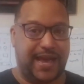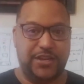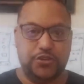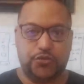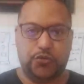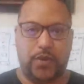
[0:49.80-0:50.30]

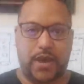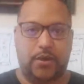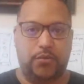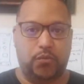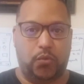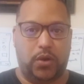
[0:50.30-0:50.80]
drew
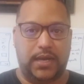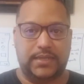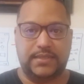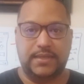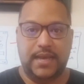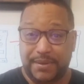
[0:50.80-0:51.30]
out
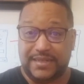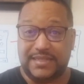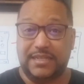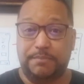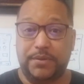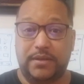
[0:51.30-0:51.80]
what a
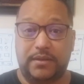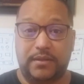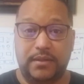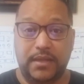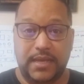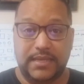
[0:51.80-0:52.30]

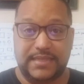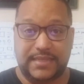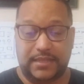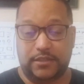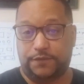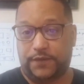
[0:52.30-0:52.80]
typical
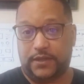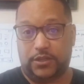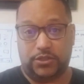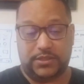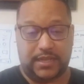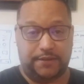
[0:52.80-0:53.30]
sales funnel
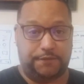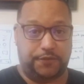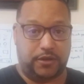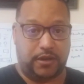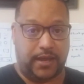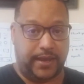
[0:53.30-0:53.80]
looks like for a
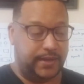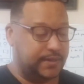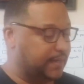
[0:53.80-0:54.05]
client.